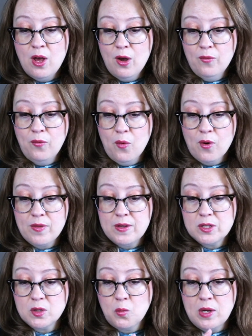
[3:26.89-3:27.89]
for
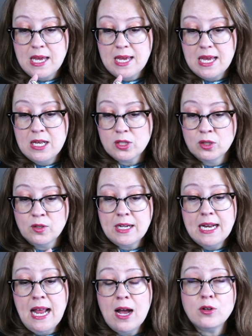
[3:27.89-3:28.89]
this week is
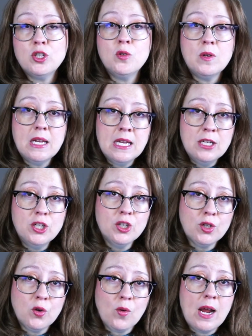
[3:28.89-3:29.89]
learning how to
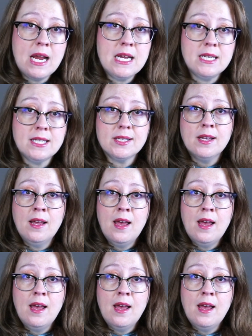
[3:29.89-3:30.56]
integrate